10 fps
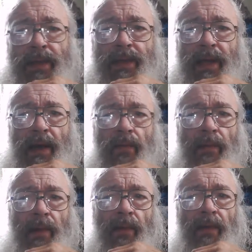to town when
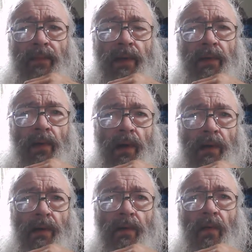my wife went to
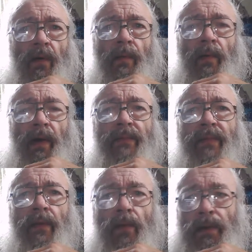work, or my wife
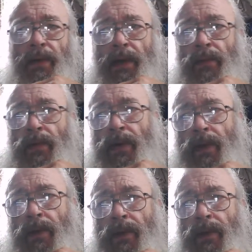didn't work today, one or the other.